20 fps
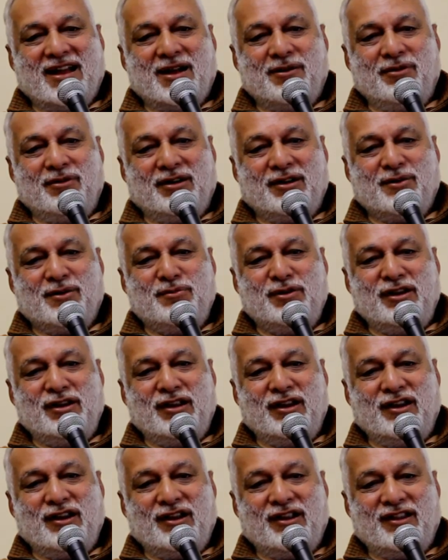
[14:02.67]
I will come in
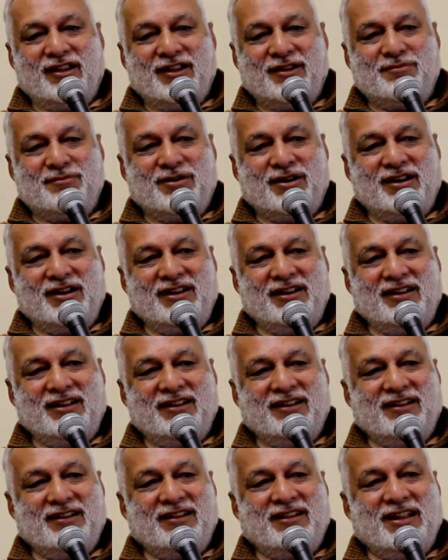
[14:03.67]
another body.
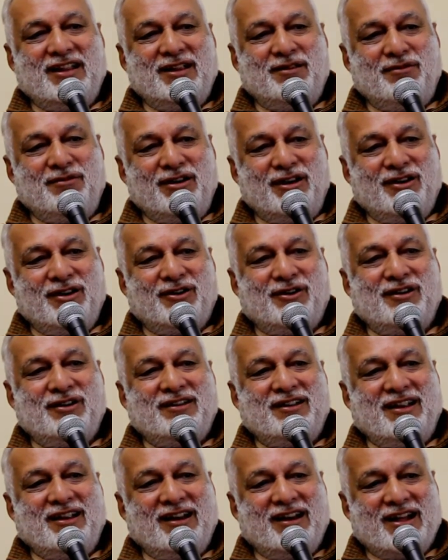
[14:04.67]
They will
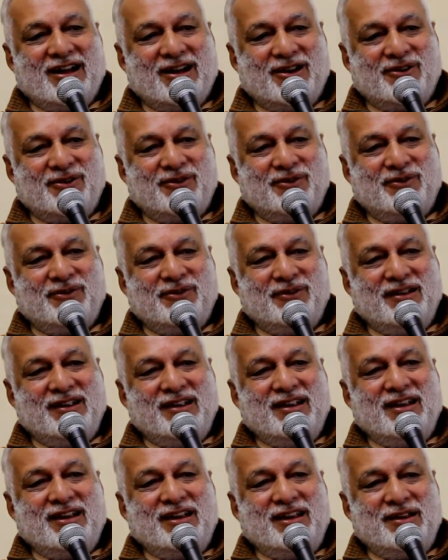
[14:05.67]
not allow
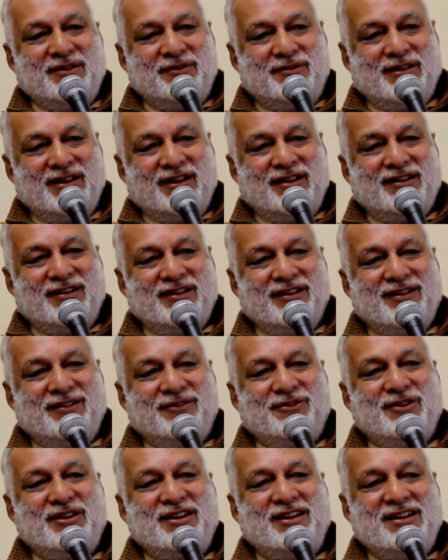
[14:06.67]
even
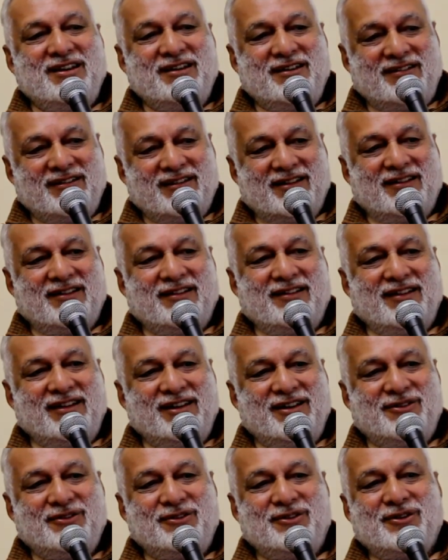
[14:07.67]
to enter
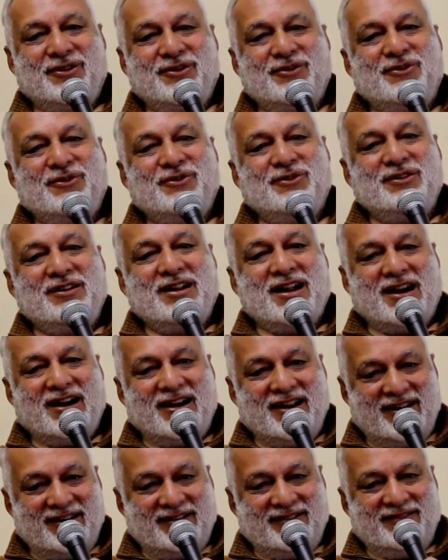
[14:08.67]
into your own
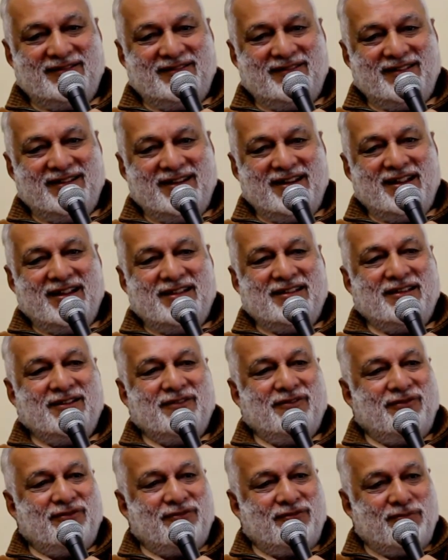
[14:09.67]
garden. The
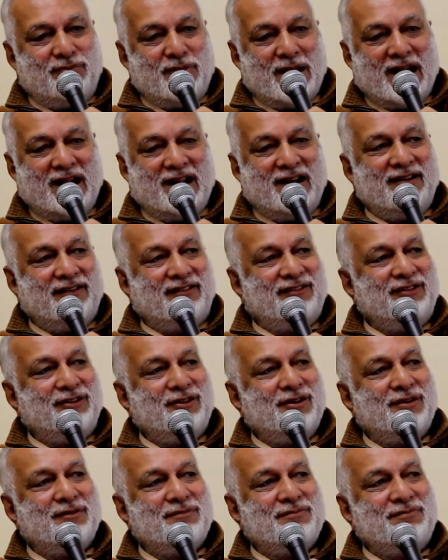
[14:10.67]
plants you
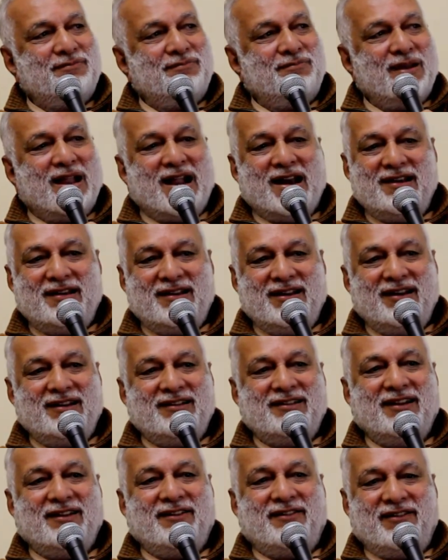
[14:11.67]
have planted,
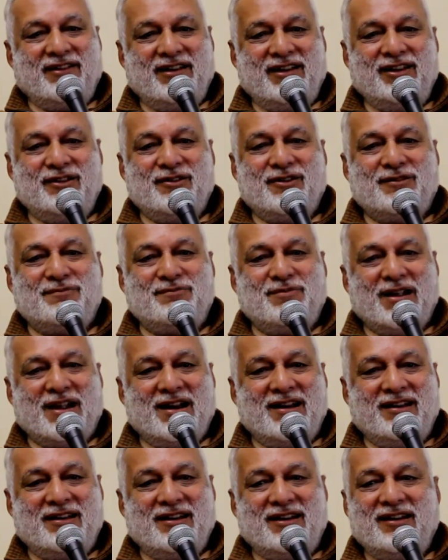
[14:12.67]
the tree you have
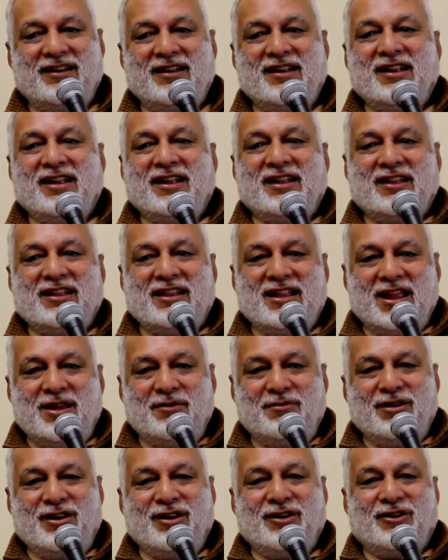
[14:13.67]
planted,
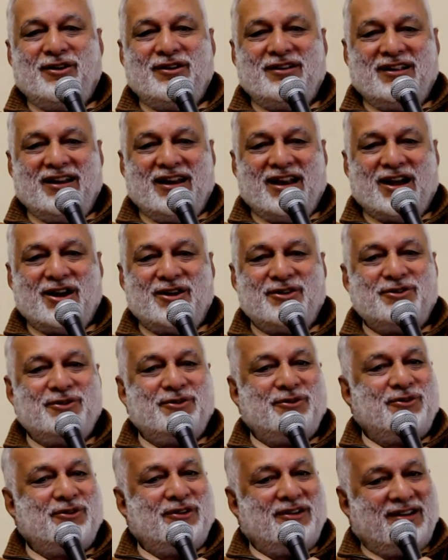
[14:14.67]
they will not allow you
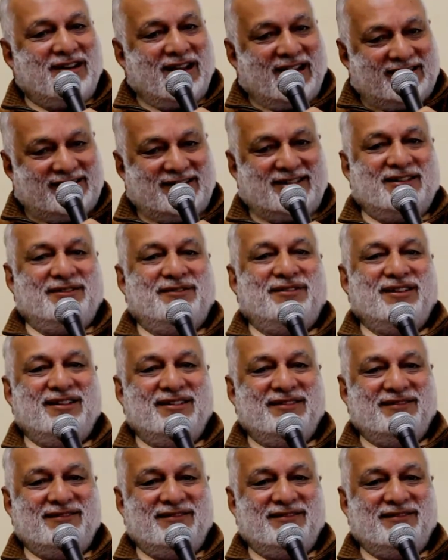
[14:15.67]
to touch it.